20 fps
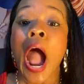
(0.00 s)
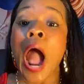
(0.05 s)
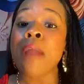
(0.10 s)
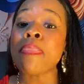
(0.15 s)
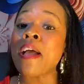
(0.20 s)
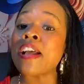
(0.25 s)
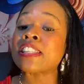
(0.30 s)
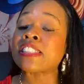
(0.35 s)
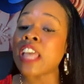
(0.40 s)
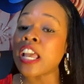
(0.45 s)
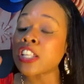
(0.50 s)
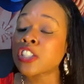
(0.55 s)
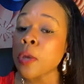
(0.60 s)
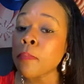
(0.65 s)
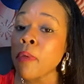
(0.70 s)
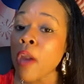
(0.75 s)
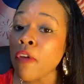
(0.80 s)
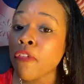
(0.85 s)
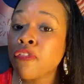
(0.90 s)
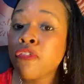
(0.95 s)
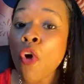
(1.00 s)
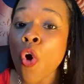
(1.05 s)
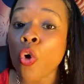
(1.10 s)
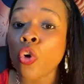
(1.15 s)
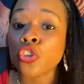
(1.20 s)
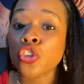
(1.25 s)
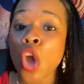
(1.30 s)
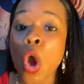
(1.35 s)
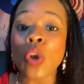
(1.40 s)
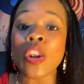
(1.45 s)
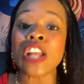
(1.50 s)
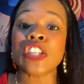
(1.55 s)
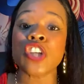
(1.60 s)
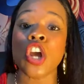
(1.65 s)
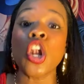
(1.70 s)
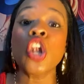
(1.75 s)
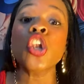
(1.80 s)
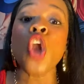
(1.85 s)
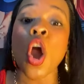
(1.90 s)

I'm not saying to be a fool. Don't let your